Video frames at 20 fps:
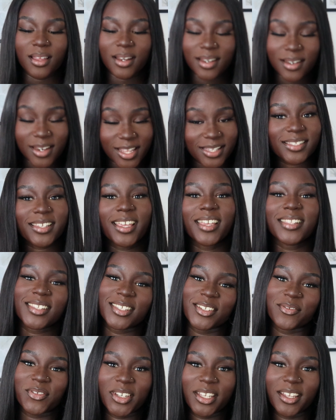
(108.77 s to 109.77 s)
Let's get
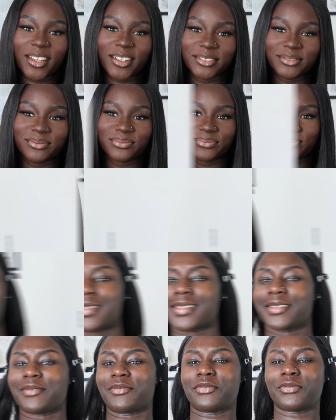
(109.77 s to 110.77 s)
into the video. It
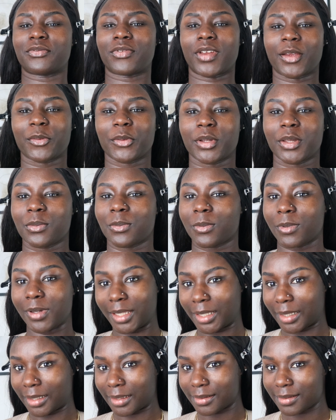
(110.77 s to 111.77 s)
is very
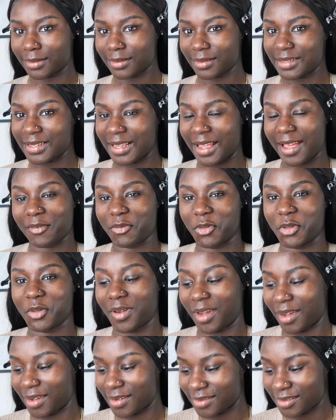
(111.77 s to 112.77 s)
weird to have you
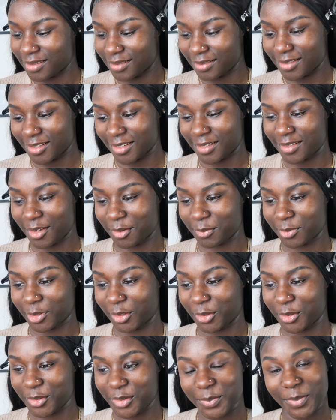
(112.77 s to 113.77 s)
guys this up
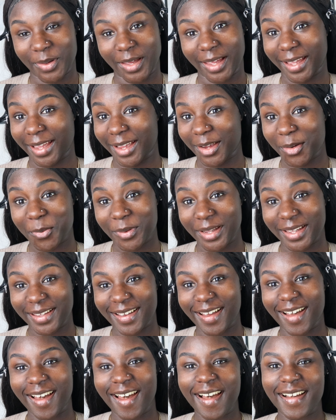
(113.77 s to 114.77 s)
close, but here
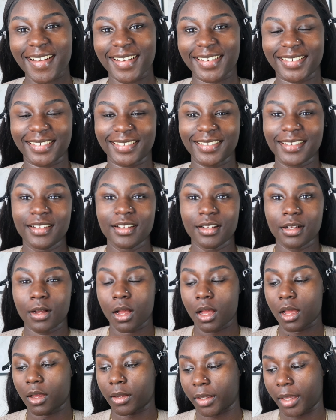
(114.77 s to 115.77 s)
we are.
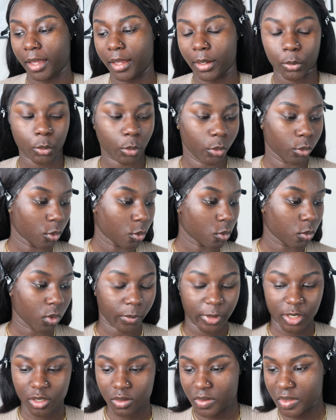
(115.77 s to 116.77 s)
Okay, cool.
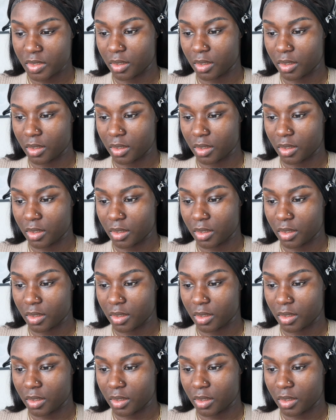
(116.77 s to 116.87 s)
Where are we gonna